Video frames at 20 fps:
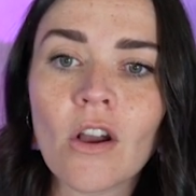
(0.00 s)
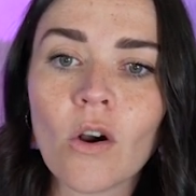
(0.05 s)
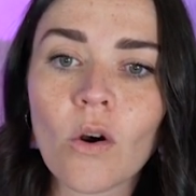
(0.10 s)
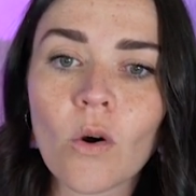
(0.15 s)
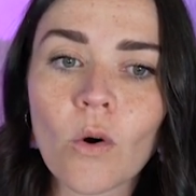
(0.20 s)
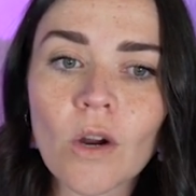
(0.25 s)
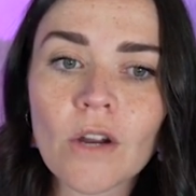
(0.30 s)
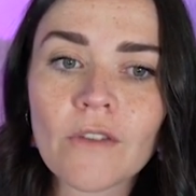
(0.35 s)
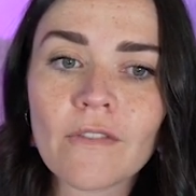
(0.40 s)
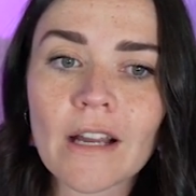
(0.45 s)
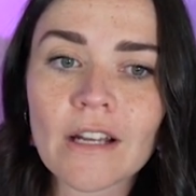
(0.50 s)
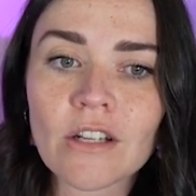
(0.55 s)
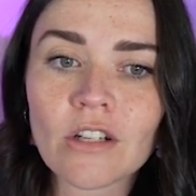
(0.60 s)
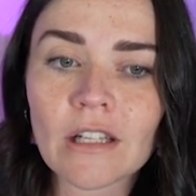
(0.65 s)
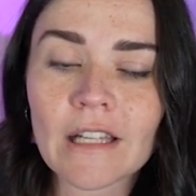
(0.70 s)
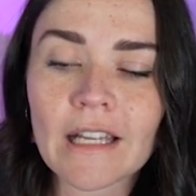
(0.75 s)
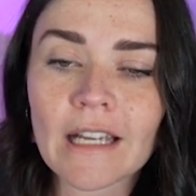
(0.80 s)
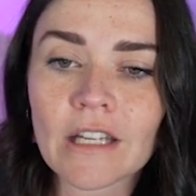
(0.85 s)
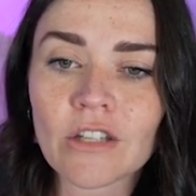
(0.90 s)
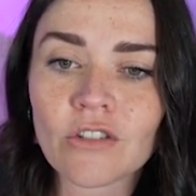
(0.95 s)
Or if I
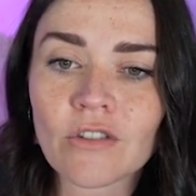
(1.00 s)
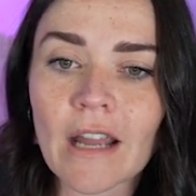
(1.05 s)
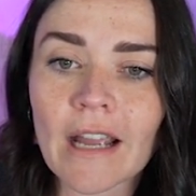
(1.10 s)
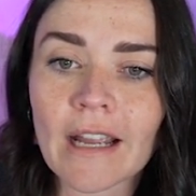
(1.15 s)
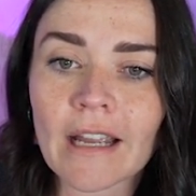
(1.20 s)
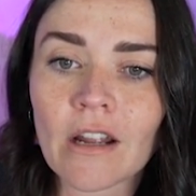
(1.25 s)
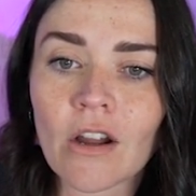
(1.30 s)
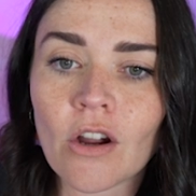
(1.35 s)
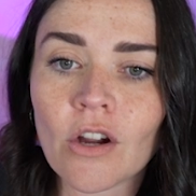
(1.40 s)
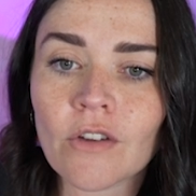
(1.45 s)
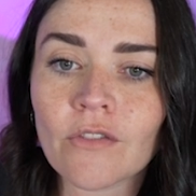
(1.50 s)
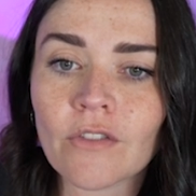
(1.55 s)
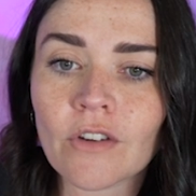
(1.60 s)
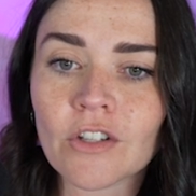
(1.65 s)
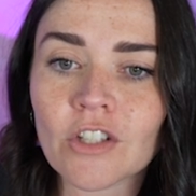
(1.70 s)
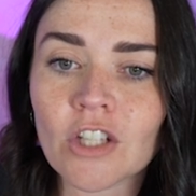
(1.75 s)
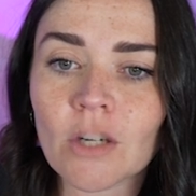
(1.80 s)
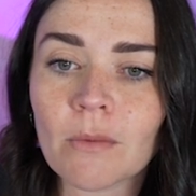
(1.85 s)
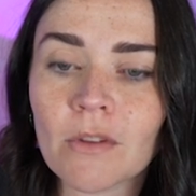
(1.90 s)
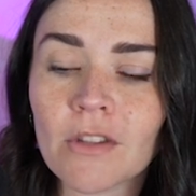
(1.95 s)
click and drag it over
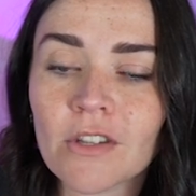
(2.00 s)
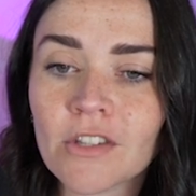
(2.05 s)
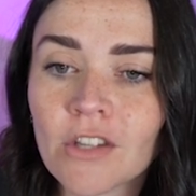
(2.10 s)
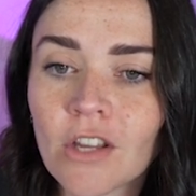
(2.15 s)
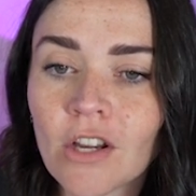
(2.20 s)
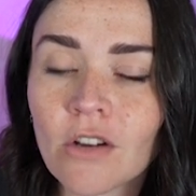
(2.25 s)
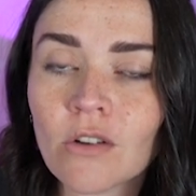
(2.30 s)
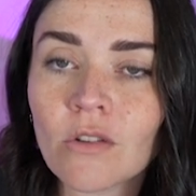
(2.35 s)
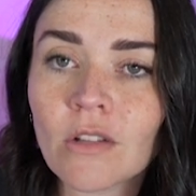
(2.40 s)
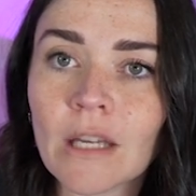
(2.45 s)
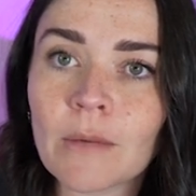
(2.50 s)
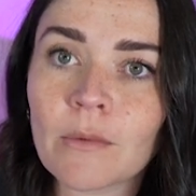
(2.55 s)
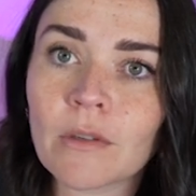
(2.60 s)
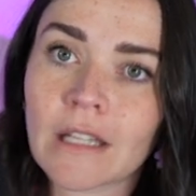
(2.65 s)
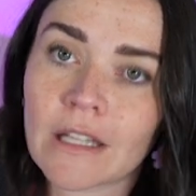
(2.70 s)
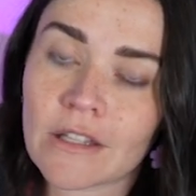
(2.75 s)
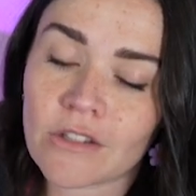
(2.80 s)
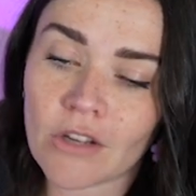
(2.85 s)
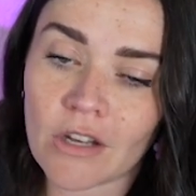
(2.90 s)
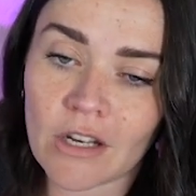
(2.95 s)
top of the circle, it will
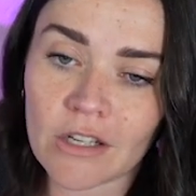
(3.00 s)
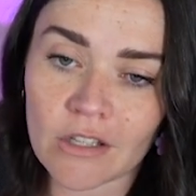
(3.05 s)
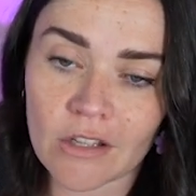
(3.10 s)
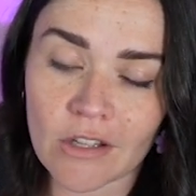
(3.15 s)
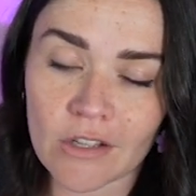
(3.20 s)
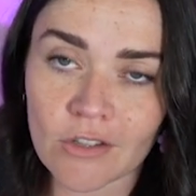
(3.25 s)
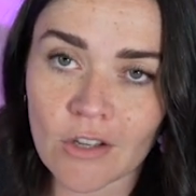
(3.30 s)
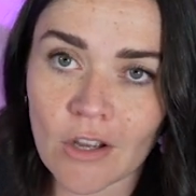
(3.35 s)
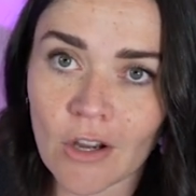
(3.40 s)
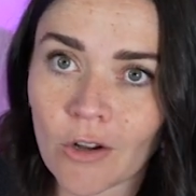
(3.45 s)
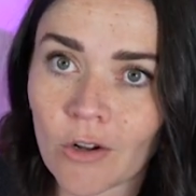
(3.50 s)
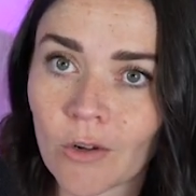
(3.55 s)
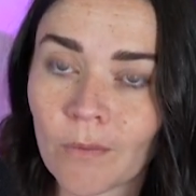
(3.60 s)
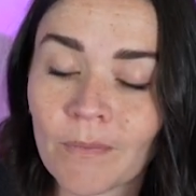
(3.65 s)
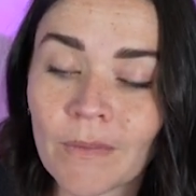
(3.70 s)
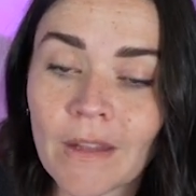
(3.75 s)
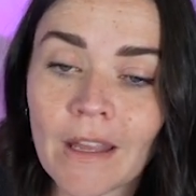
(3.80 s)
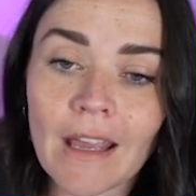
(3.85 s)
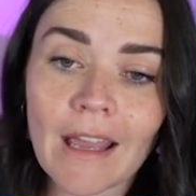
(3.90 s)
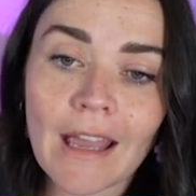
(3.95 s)
insert into the circle.
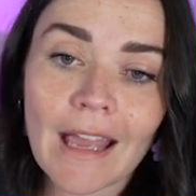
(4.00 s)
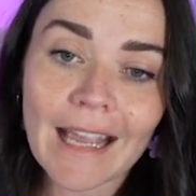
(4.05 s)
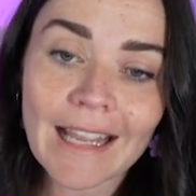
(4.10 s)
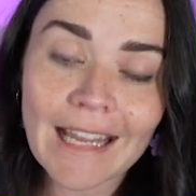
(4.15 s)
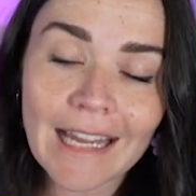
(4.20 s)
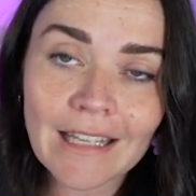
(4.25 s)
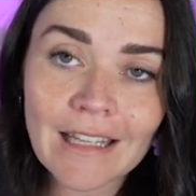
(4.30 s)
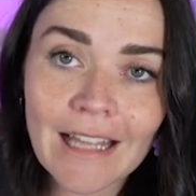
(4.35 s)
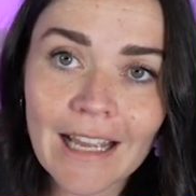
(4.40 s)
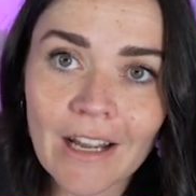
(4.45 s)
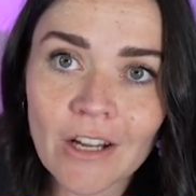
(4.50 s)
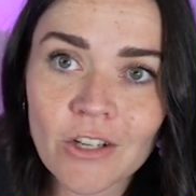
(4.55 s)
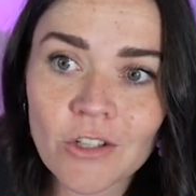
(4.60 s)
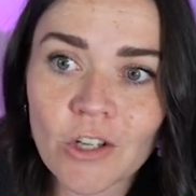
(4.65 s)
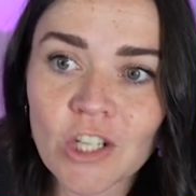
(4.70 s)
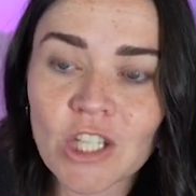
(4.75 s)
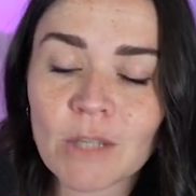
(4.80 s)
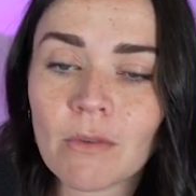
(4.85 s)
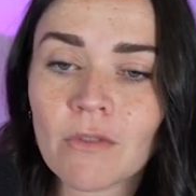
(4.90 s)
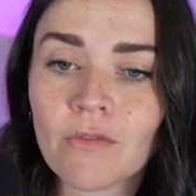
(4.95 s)
Again, like I
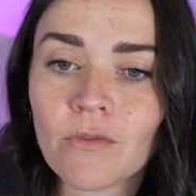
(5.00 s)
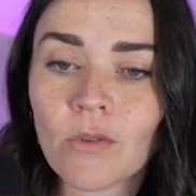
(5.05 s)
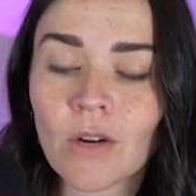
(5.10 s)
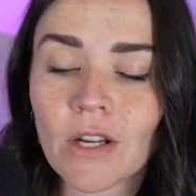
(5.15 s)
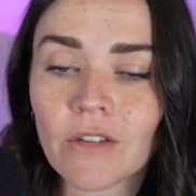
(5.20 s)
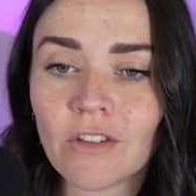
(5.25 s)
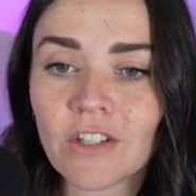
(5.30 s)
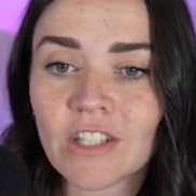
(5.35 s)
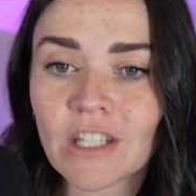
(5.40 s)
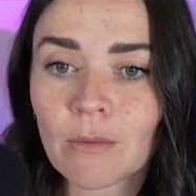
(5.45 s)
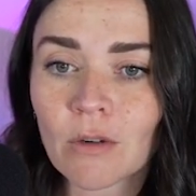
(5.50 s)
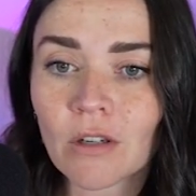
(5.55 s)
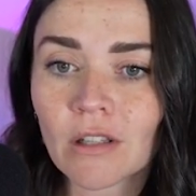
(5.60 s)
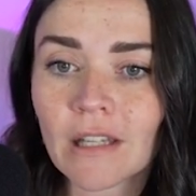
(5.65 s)
showed you before, if you double